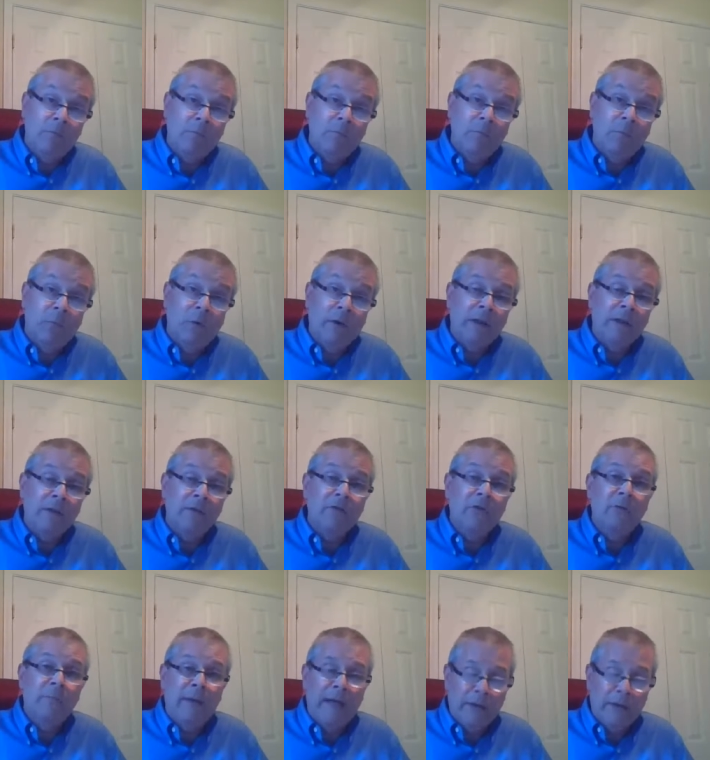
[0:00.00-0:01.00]
one of the
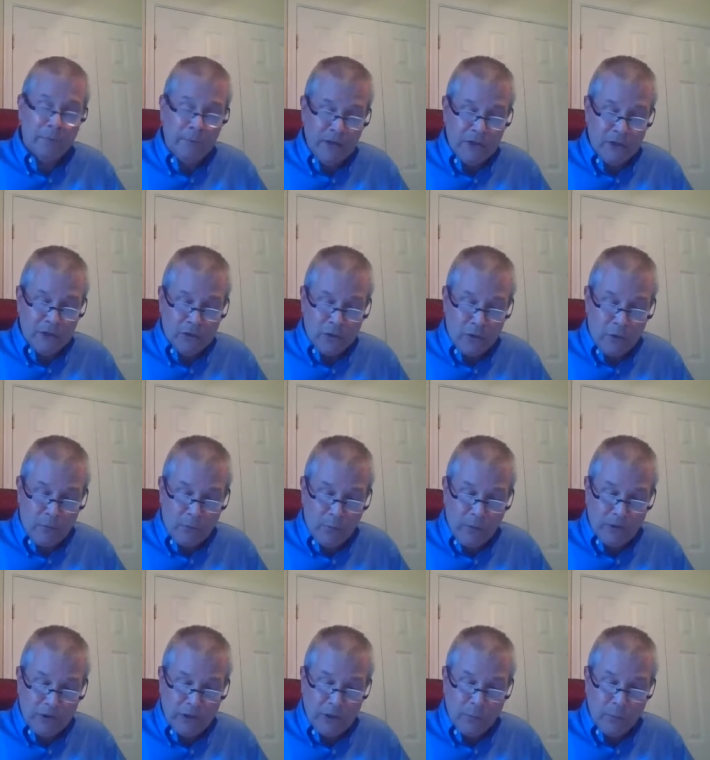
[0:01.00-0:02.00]
two main regions over
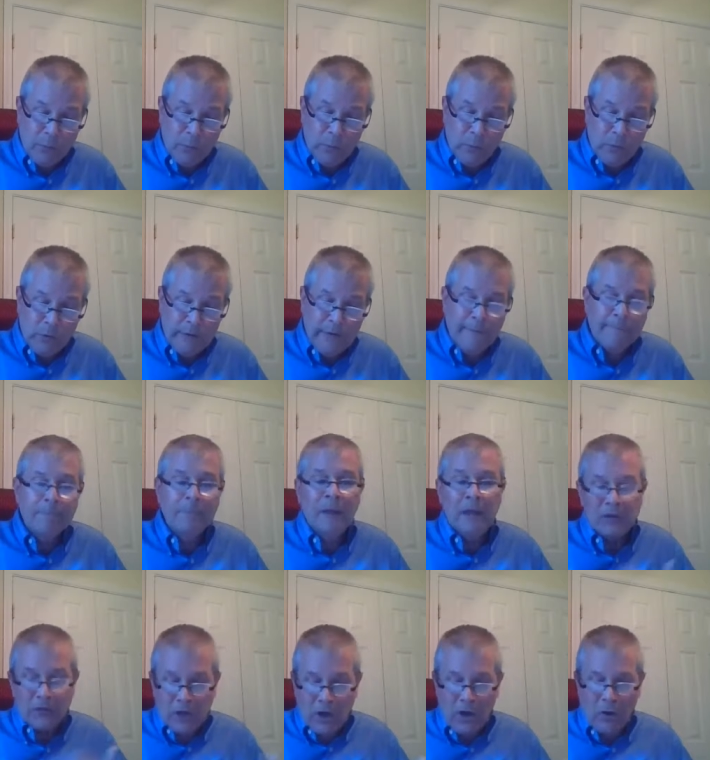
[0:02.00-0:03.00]
which he ruled.
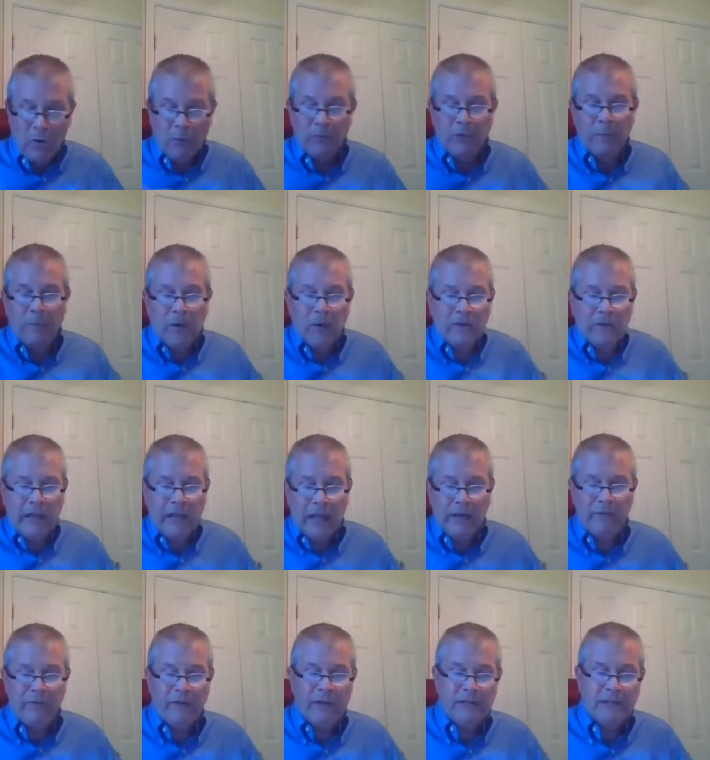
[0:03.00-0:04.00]
So the birthday
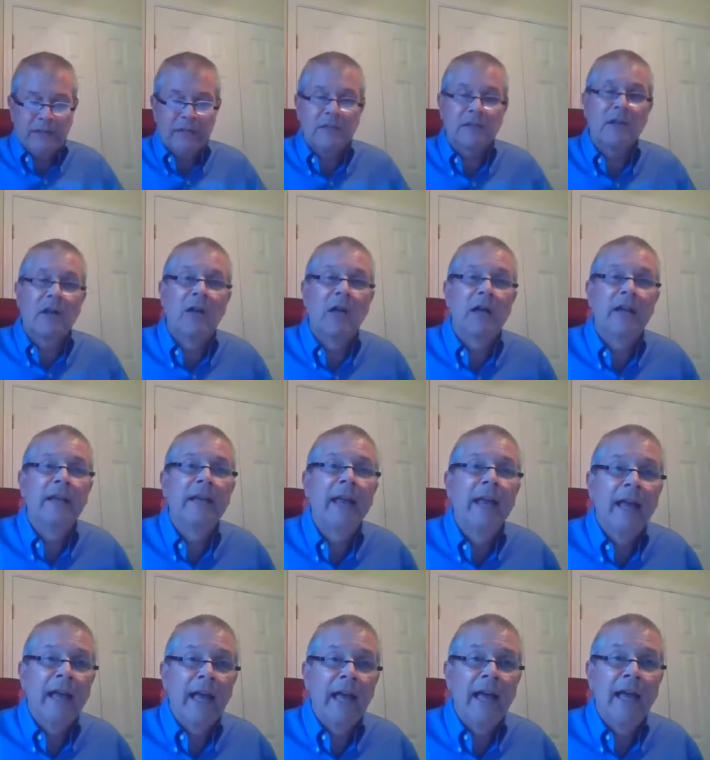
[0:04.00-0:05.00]
feast is on,
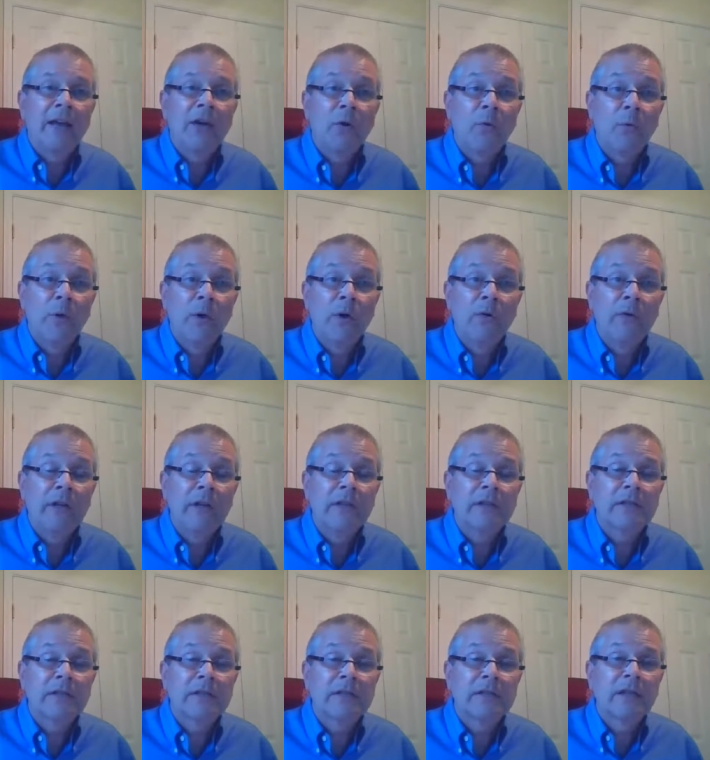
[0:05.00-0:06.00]
and
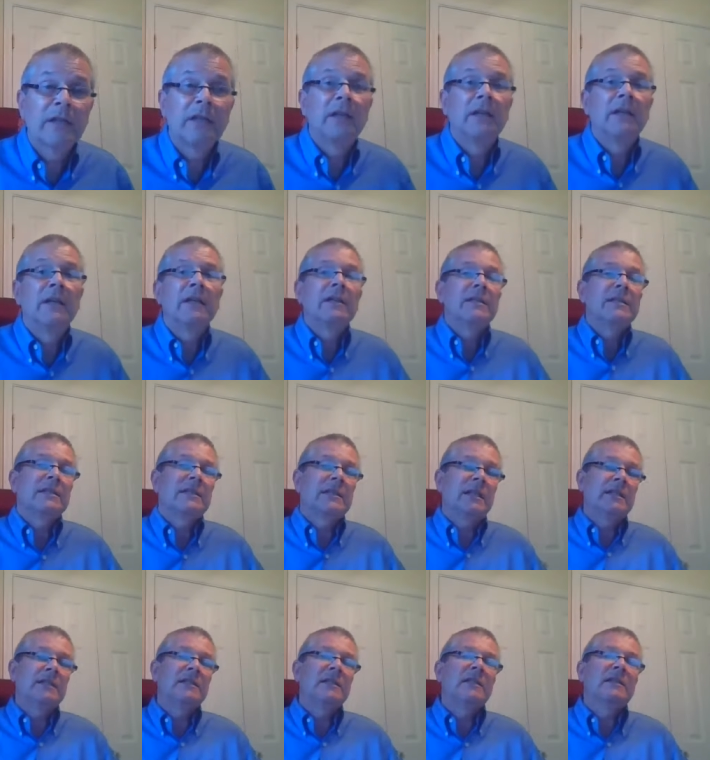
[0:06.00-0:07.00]
Herodias
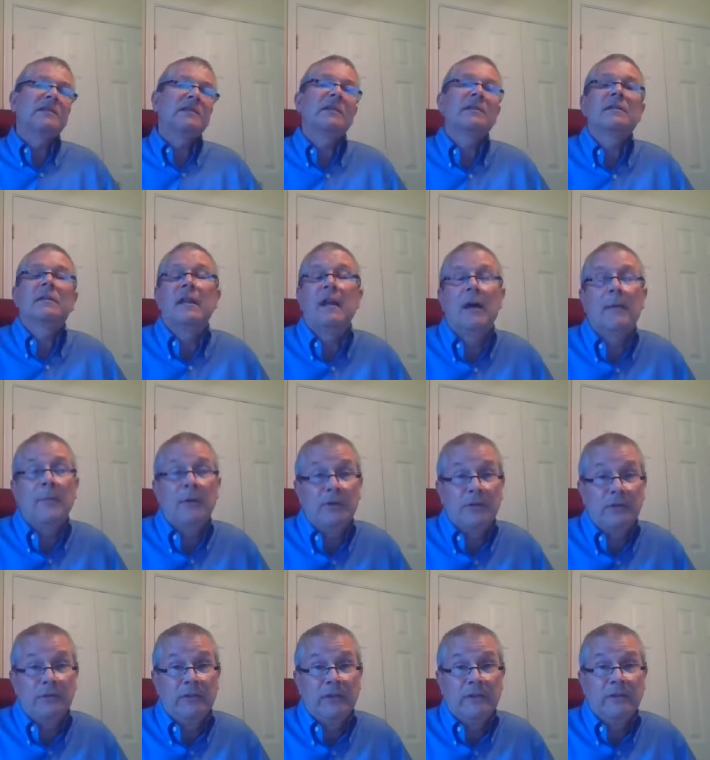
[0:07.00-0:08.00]
sees this as an
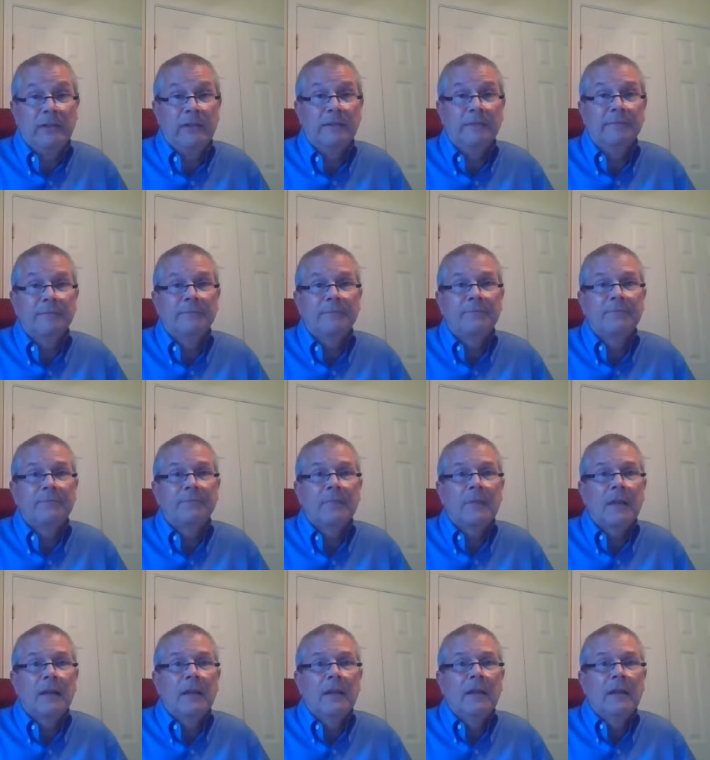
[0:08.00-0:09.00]
opportunity.
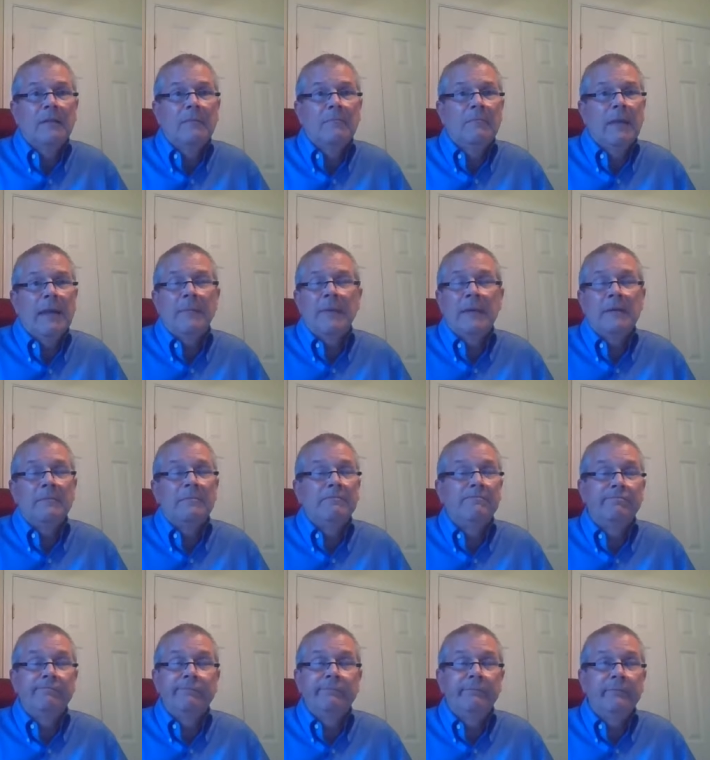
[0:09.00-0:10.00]
Maybe,
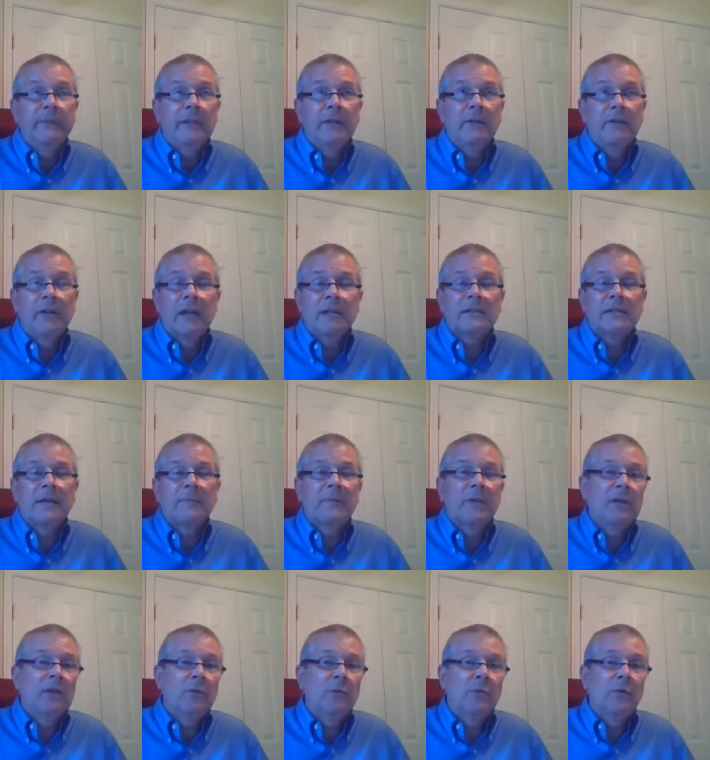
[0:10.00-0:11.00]
you know, not
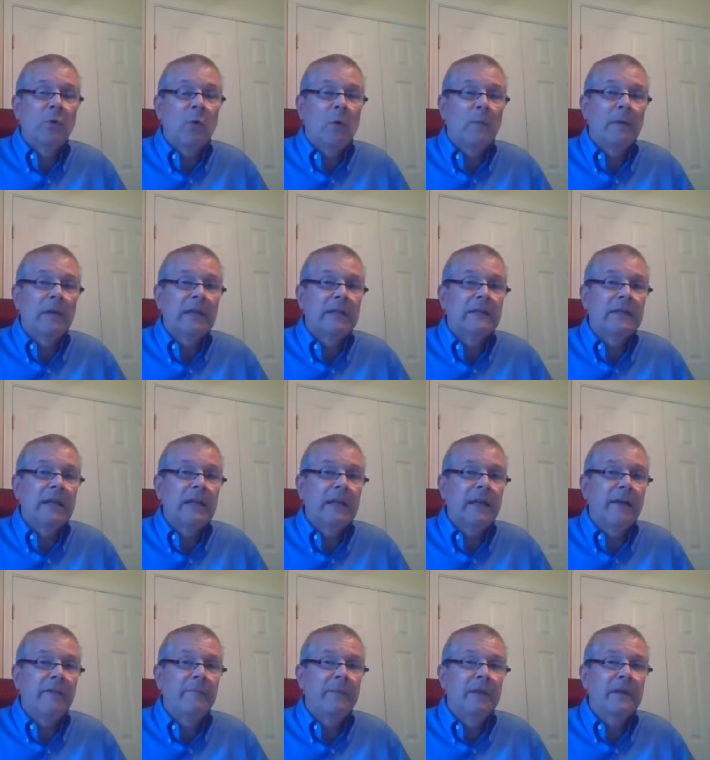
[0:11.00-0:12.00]
something you would normally think
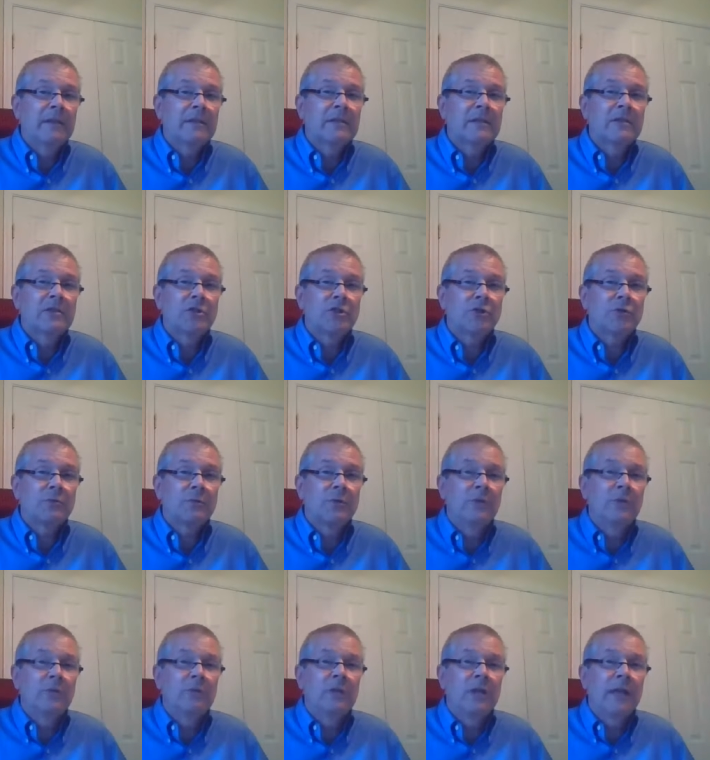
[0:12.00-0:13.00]
of, but this is a
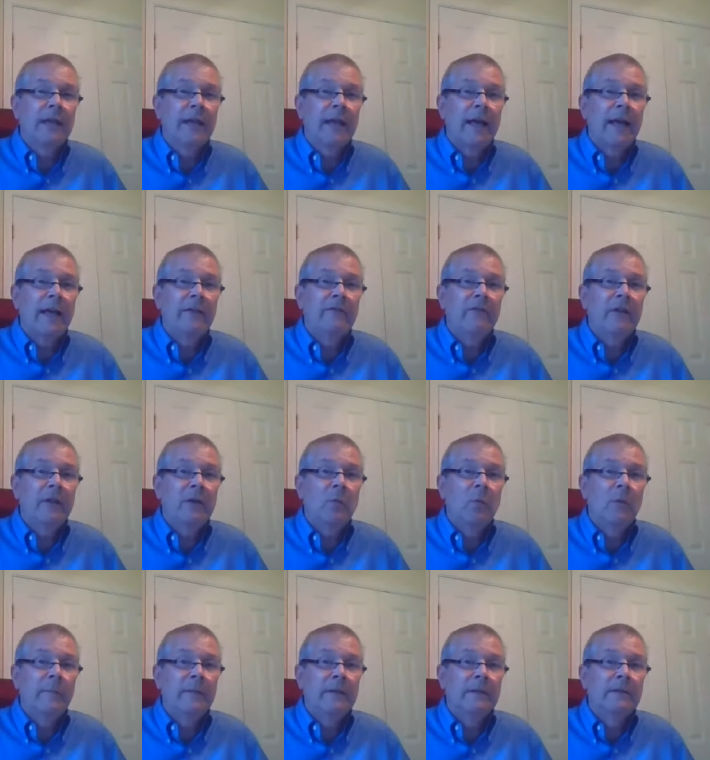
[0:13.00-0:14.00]
shrewd, conniving
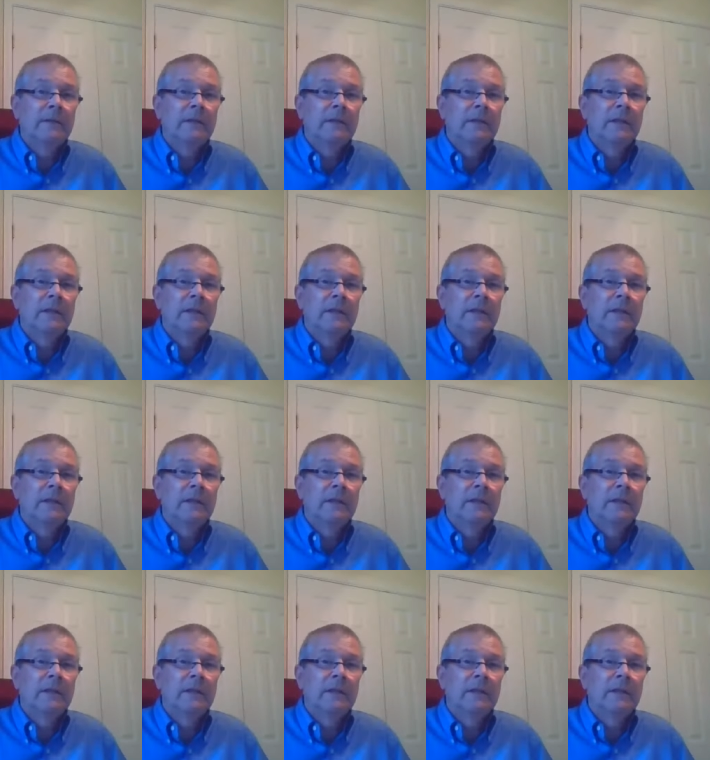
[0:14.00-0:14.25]
woman.